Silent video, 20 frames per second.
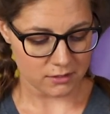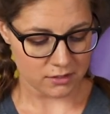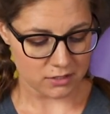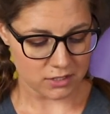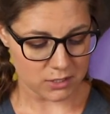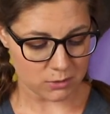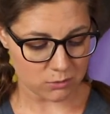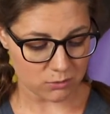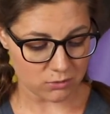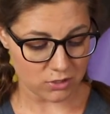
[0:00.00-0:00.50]

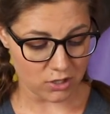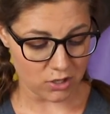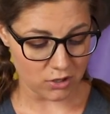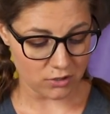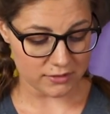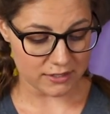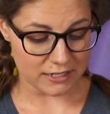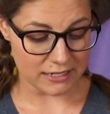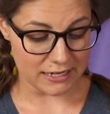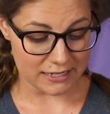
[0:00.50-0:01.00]
You will know
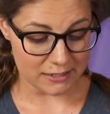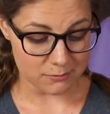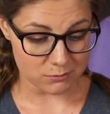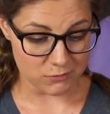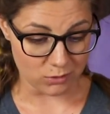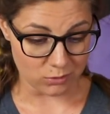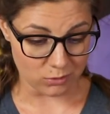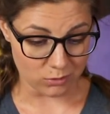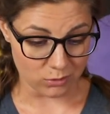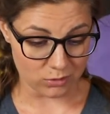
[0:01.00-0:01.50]
that I am
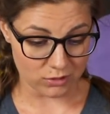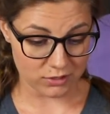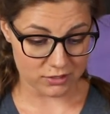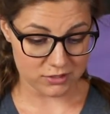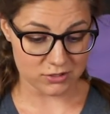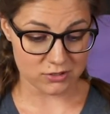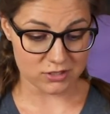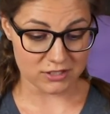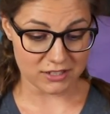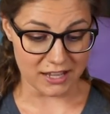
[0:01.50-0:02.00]
the Lord
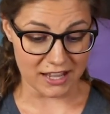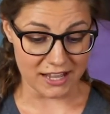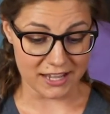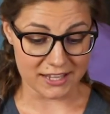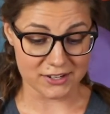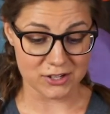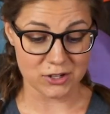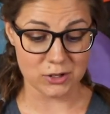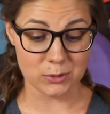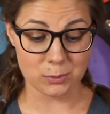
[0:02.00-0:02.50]
your
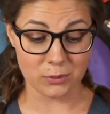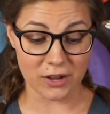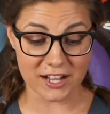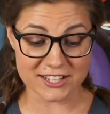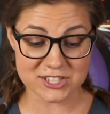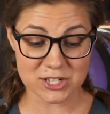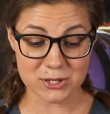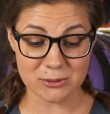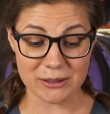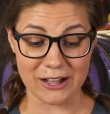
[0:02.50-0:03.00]
God, who
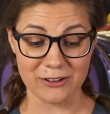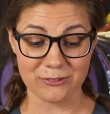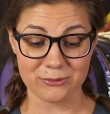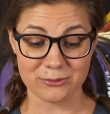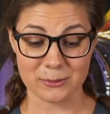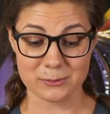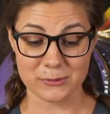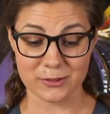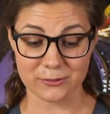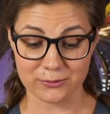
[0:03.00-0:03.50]
brought you out
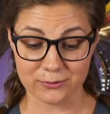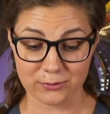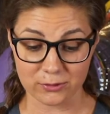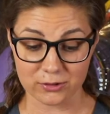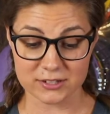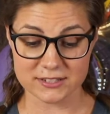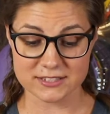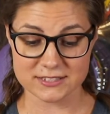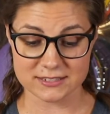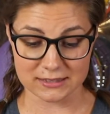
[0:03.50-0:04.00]
from the
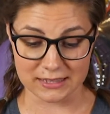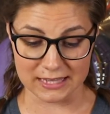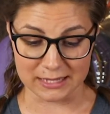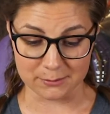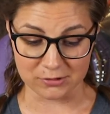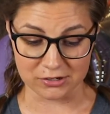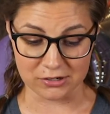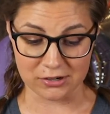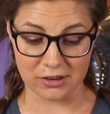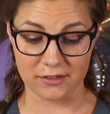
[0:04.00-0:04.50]
forced
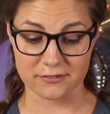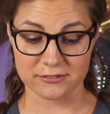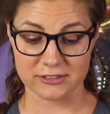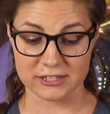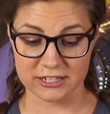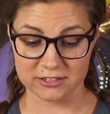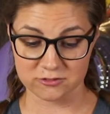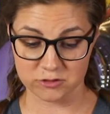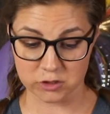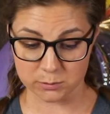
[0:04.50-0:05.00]
labor of
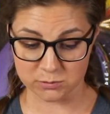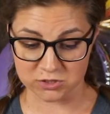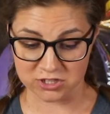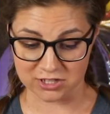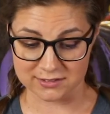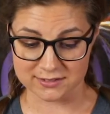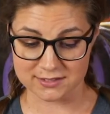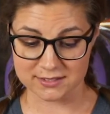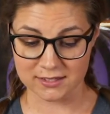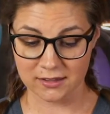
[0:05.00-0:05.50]
the
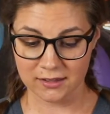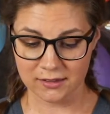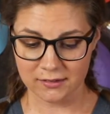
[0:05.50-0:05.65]
Egyptians.